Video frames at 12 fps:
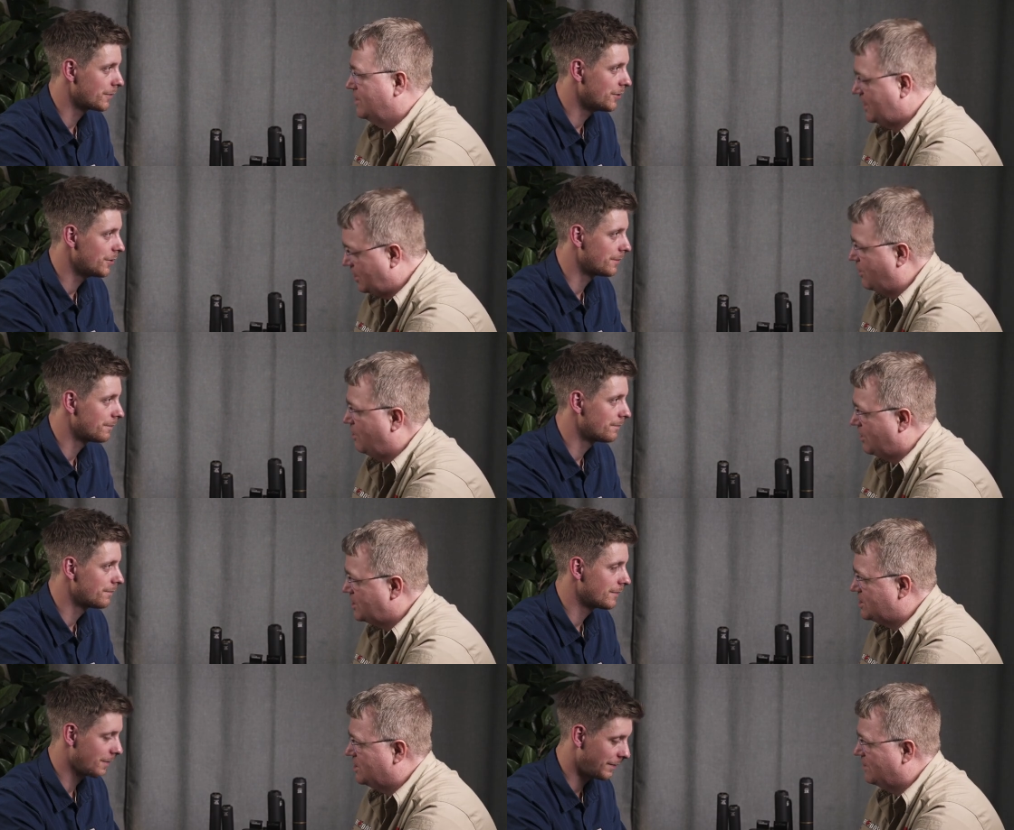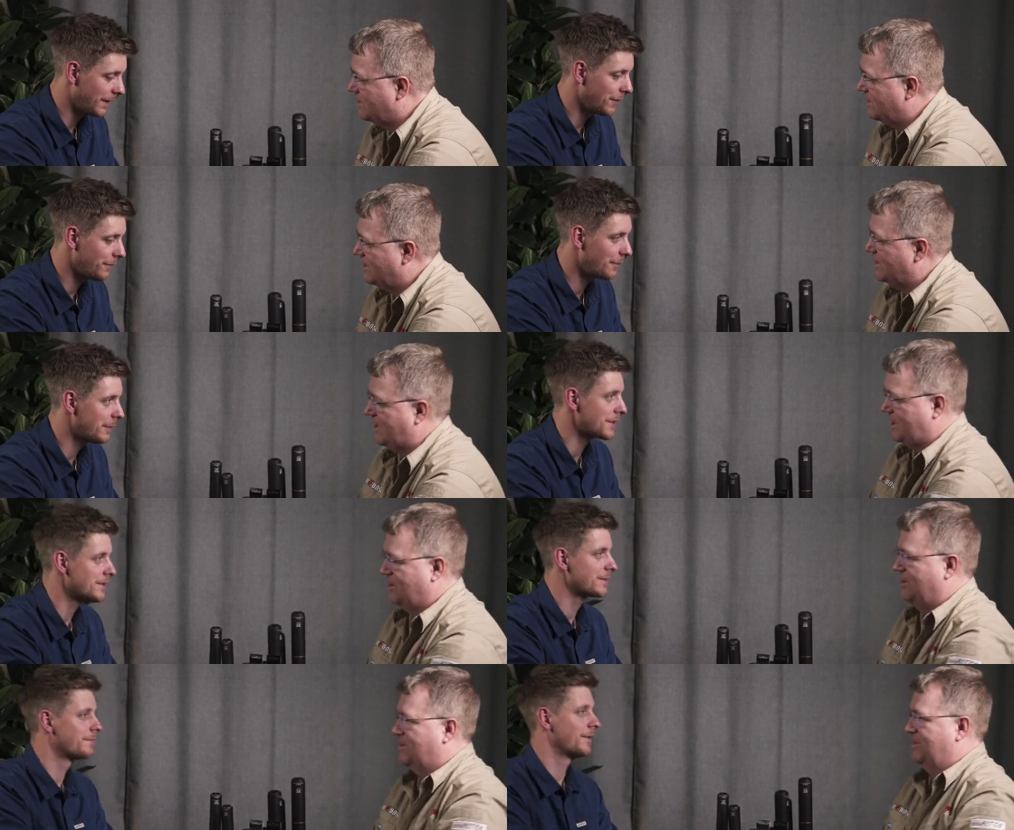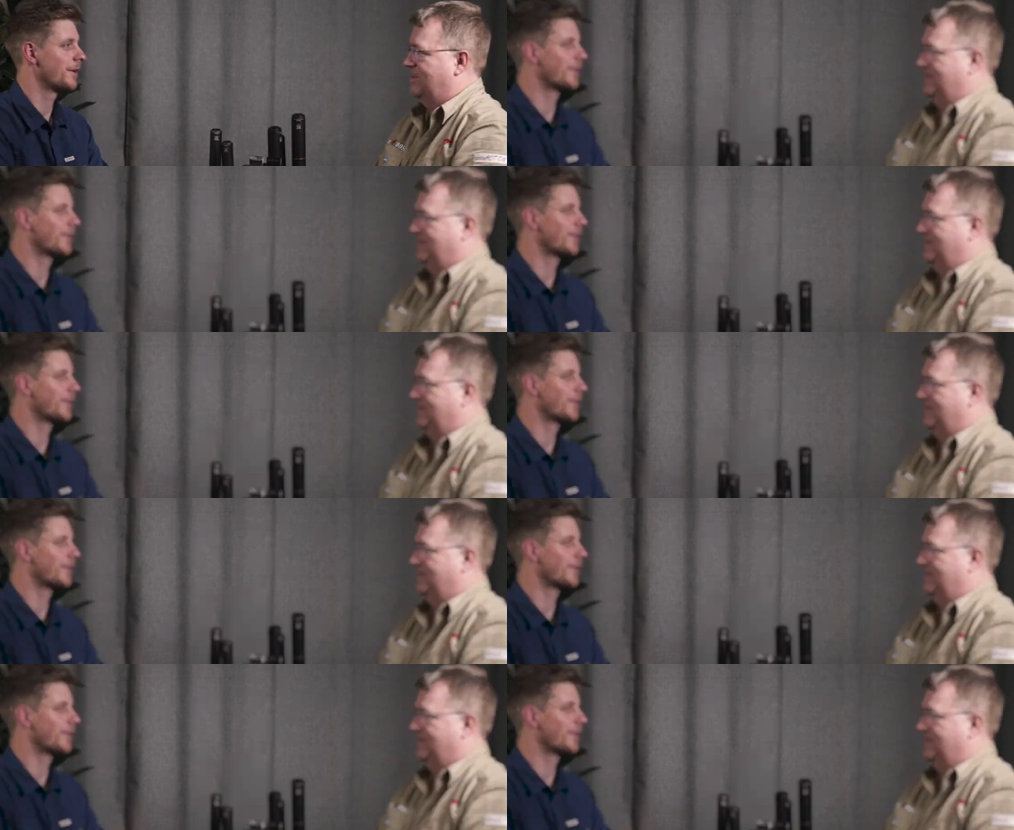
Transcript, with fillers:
Speaker 1: Thank you very much. Thank you very Thank much. You.